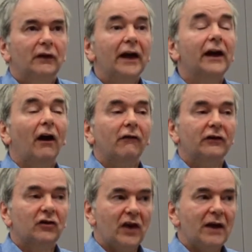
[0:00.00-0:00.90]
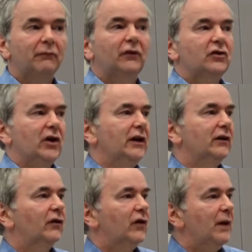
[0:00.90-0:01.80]
encourage them to
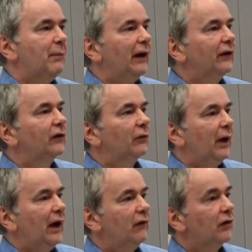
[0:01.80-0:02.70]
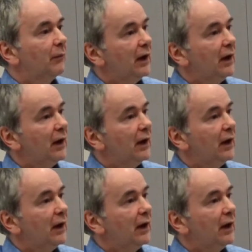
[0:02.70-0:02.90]
change their patterns of behaviour,